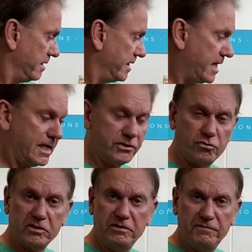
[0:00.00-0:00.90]

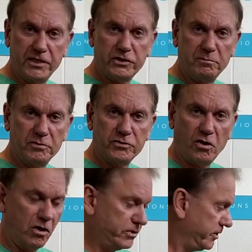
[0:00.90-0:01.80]
non-starchy vegetables,
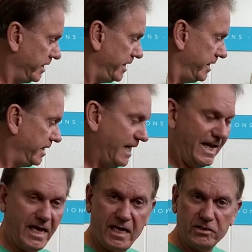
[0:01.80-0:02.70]
all you can eat,
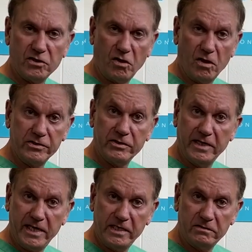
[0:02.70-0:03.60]
eggs, all you can
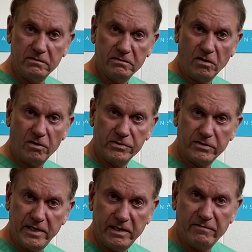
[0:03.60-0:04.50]
eat
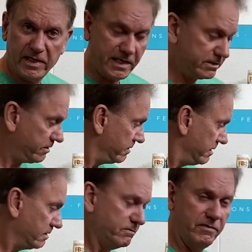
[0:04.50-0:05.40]
of eggs.
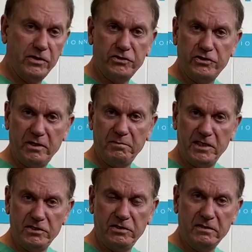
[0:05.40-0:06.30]
Very cheap,
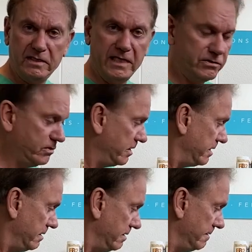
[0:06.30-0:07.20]
easy, tastes
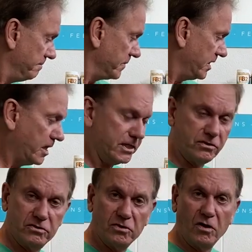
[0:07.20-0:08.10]
good.
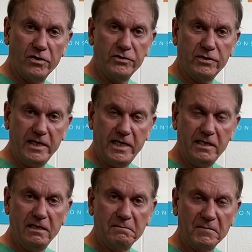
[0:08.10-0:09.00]
Nuts, all you can
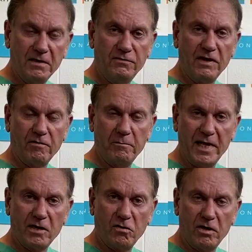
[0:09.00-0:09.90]
eat. If you have a
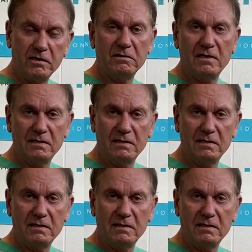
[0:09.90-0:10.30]
bad heart,